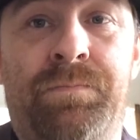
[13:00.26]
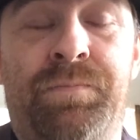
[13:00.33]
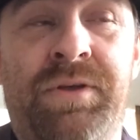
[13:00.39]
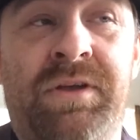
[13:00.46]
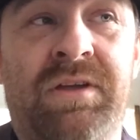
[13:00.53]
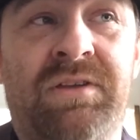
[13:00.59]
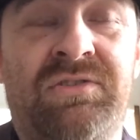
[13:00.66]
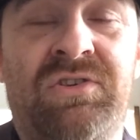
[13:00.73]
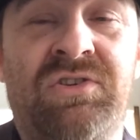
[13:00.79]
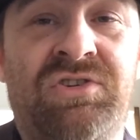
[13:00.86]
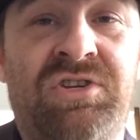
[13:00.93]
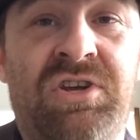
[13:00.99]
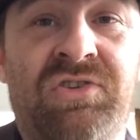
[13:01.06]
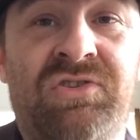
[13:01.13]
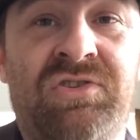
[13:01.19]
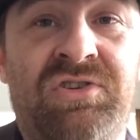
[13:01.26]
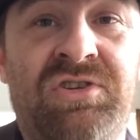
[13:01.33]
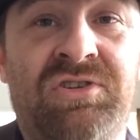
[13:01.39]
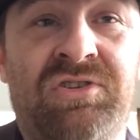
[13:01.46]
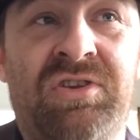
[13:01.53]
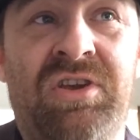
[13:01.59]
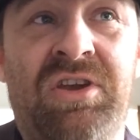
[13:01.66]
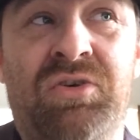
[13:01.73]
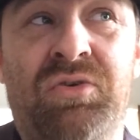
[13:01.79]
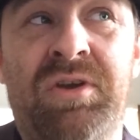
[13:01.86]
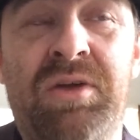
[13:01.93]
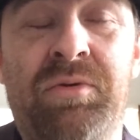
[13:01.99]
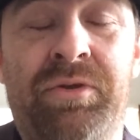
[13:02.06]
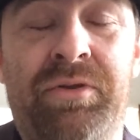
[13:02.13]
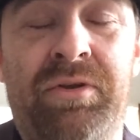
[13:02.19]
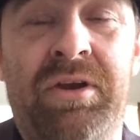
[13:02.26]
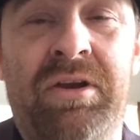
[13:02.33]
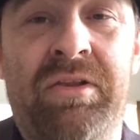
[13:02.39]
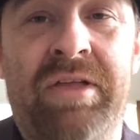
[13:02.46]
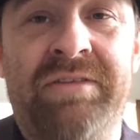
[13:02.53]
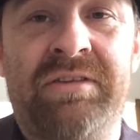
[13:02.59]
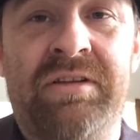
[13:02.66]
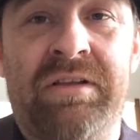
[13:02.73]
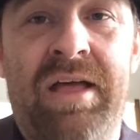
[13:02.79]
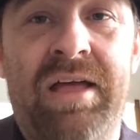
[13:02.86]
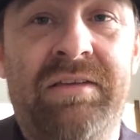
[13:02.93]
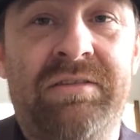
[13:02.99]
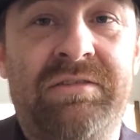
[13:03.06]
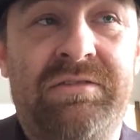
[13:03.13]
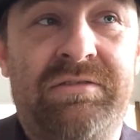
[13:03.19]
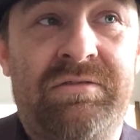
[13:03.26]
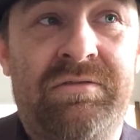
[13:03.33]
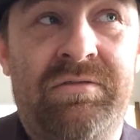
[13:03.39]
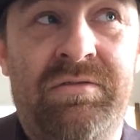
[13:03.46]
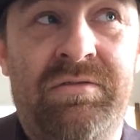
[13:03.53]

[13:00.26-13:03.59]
Because since she's agreeing with Anita less and less,